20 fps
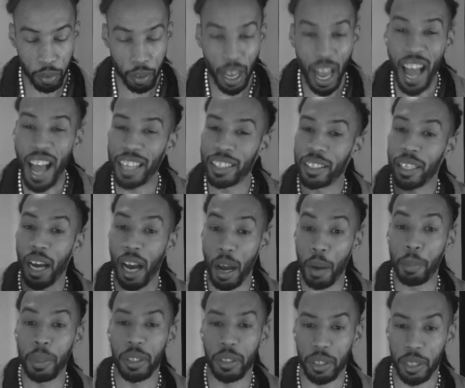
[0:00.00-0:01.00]
has
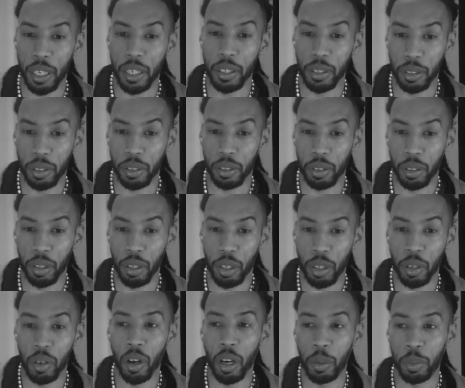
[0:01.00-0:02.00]
common sense, you
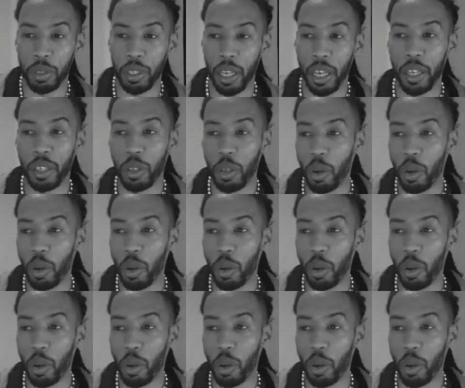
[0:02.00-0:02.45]
know what I'm saying?